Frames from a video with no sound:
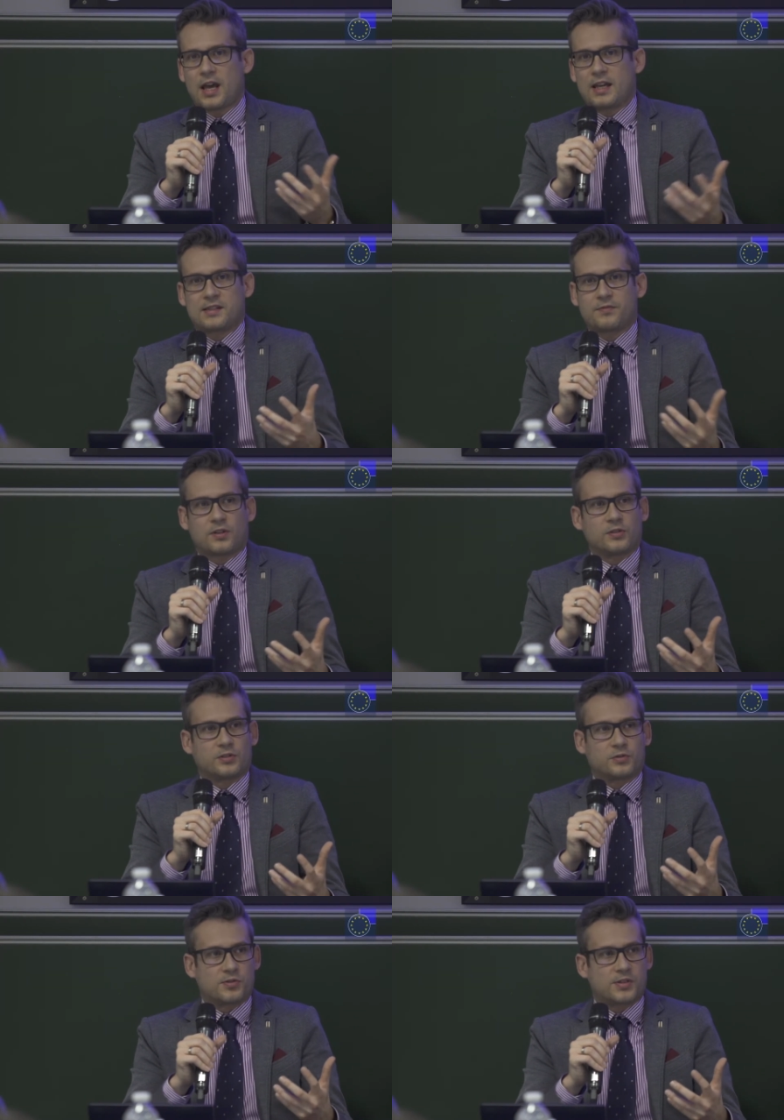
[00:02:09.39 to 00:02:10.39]
It's difficult
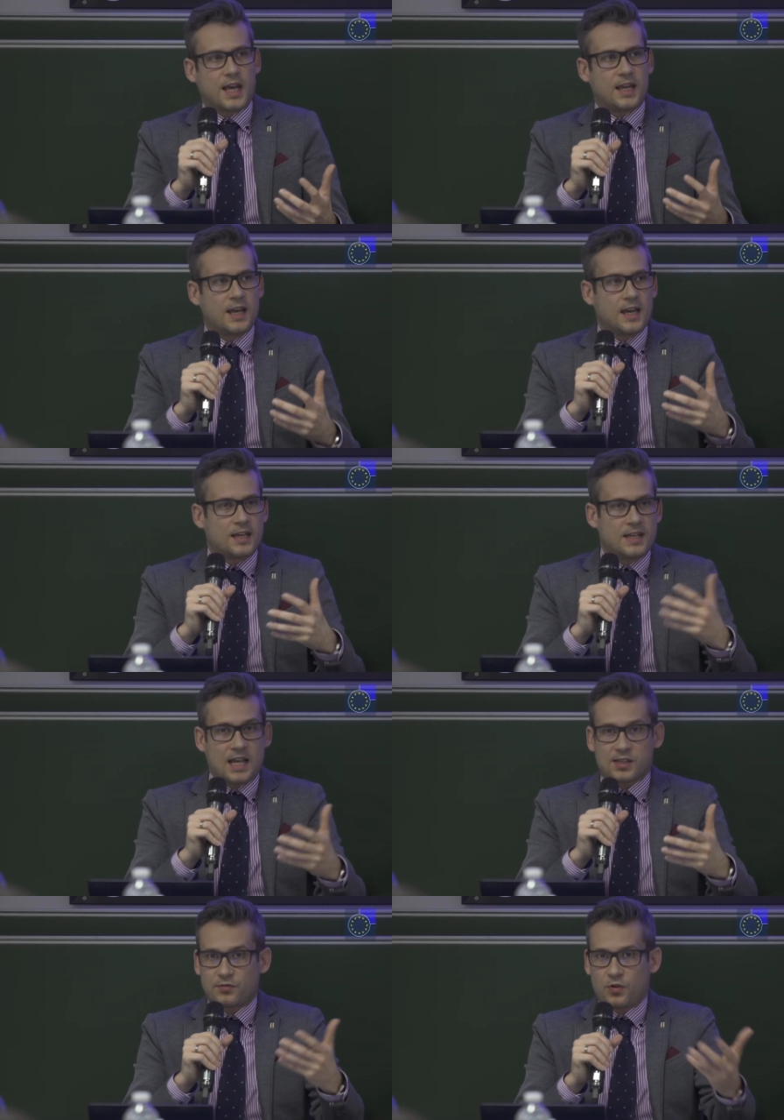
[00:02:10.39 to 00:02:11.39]
to say
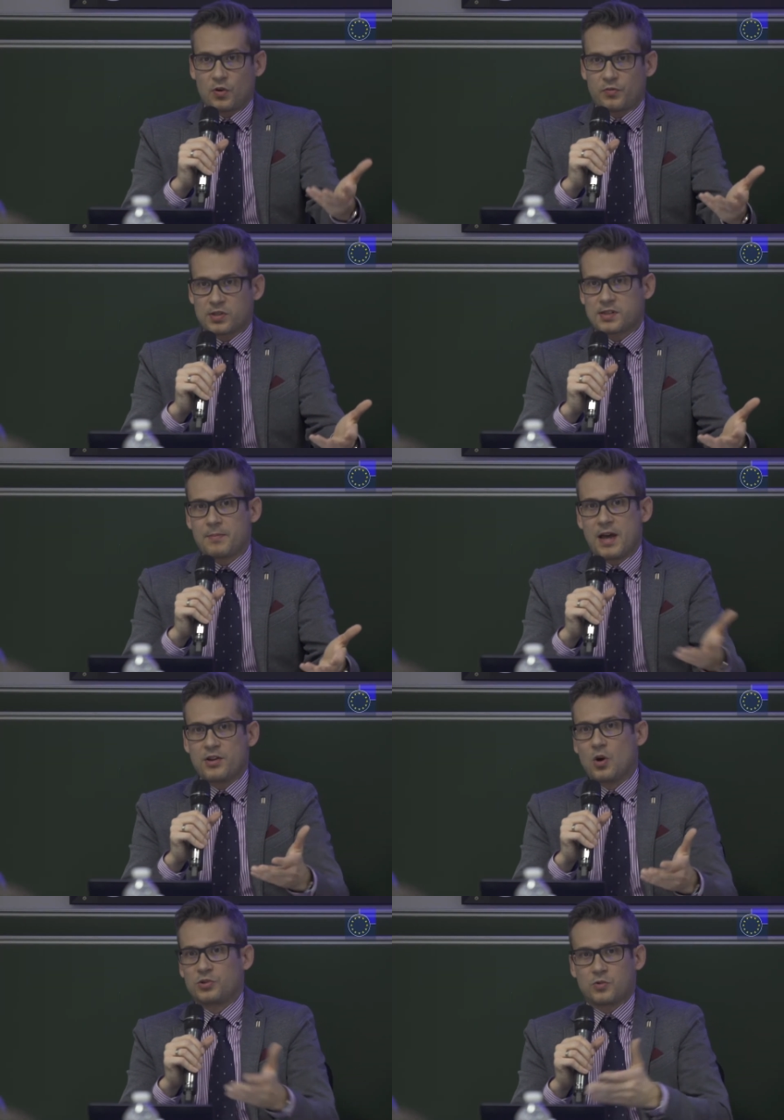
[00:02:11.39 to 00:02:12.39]
yes for some
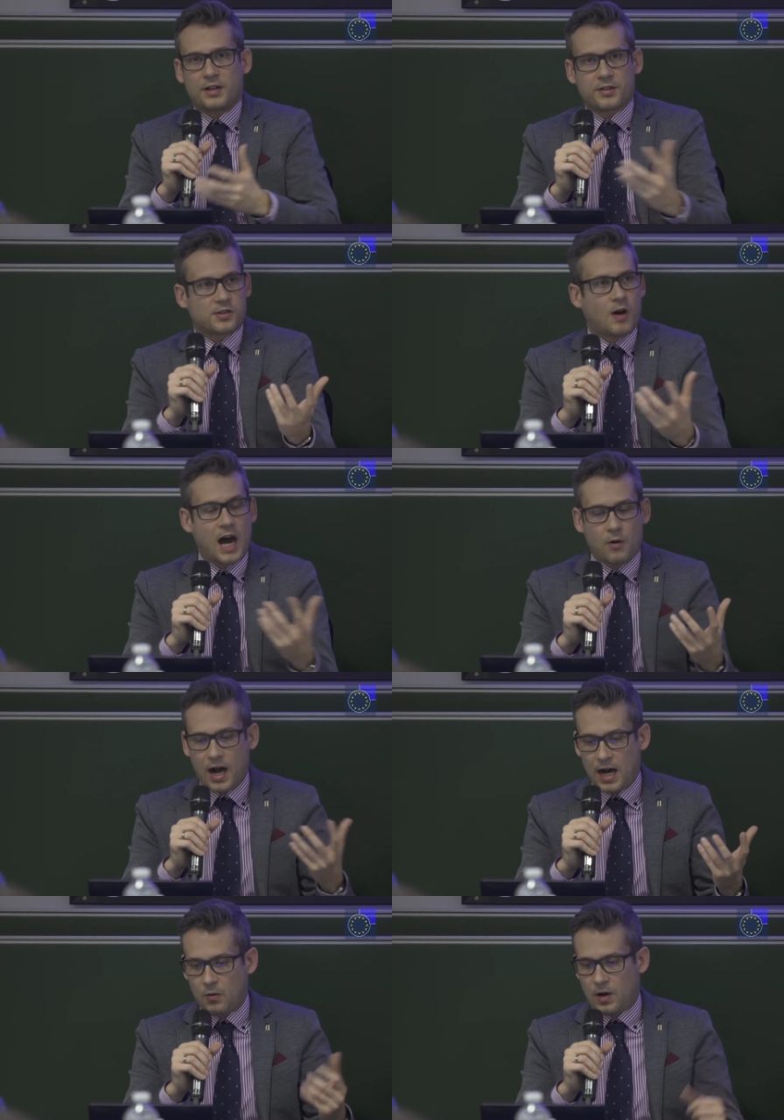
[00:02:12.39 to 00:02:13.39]
and no to others, so
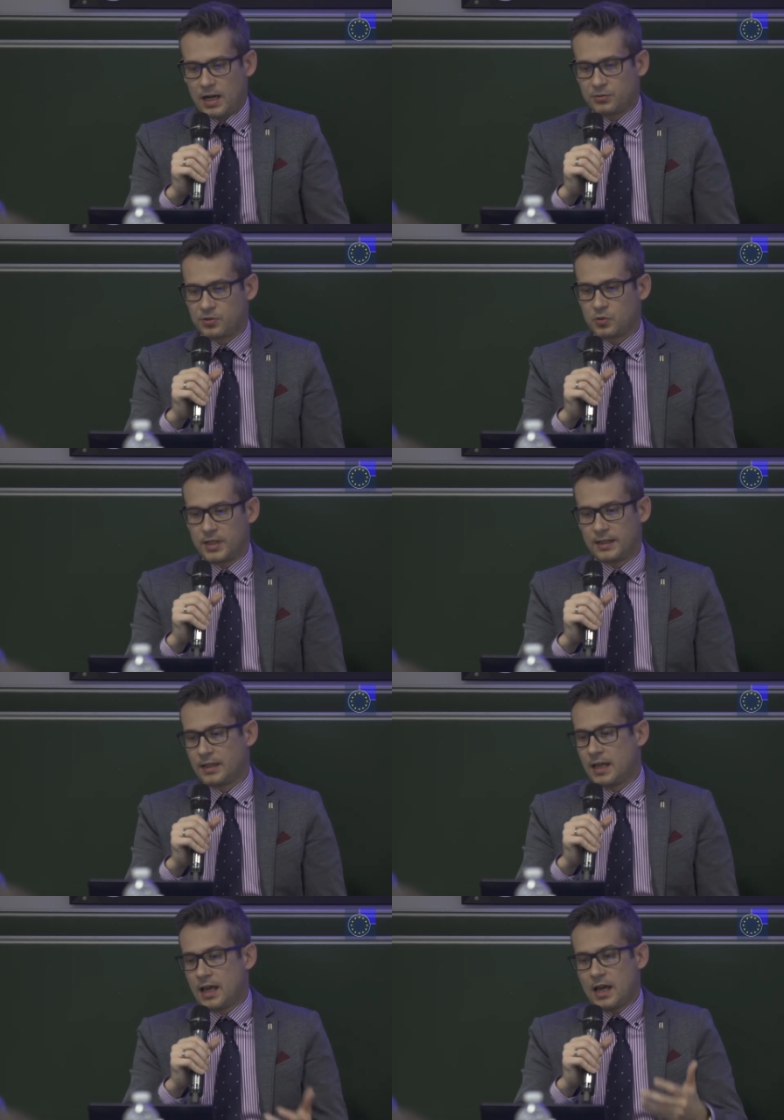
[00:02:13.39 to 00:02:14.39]
how to do that?
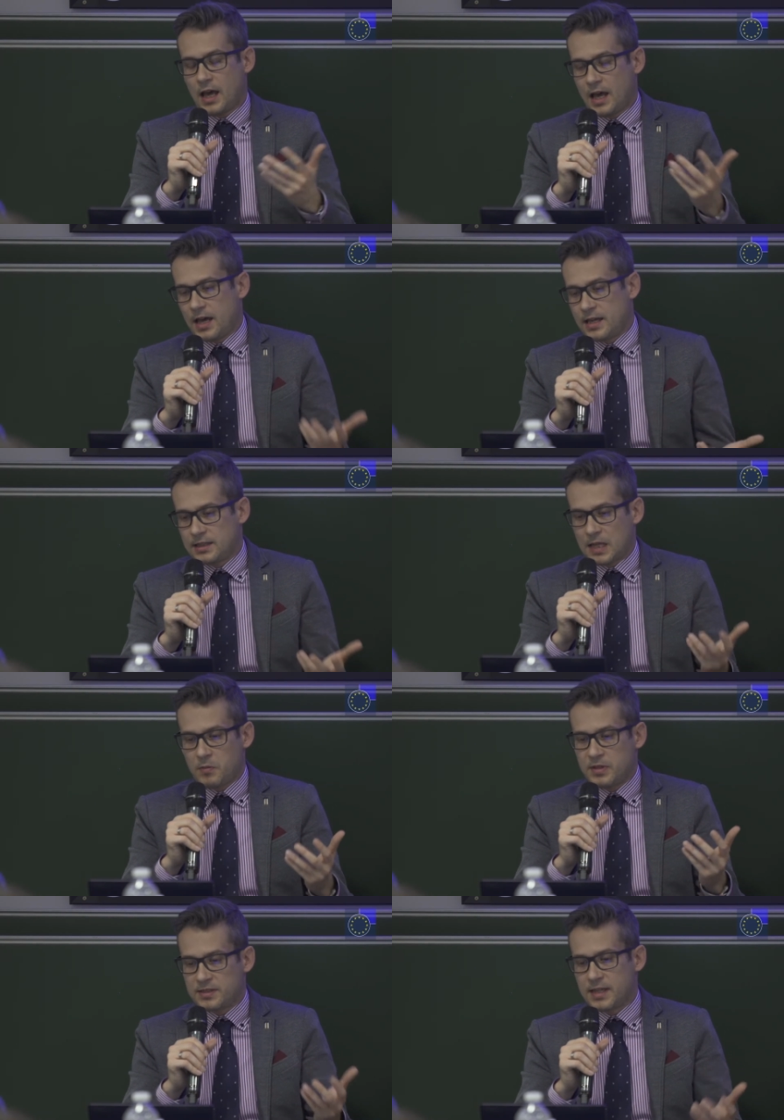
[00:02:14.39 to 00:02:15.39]
It can
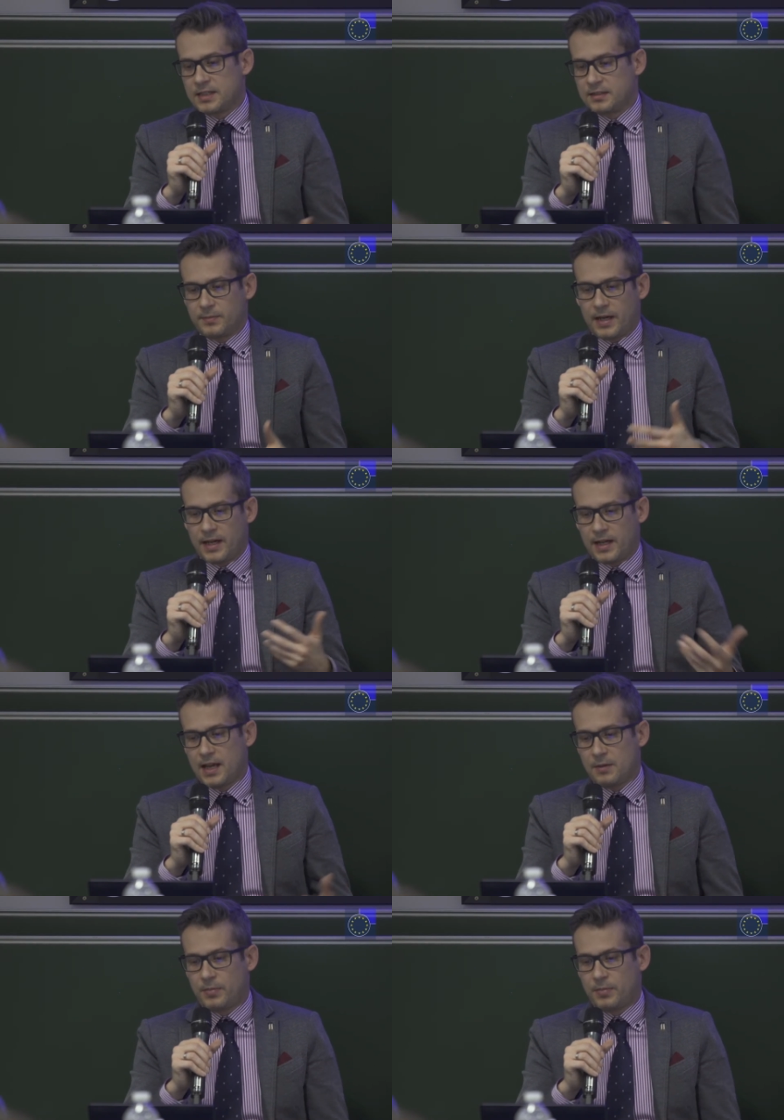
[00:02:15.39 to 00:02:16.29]
be mitigated by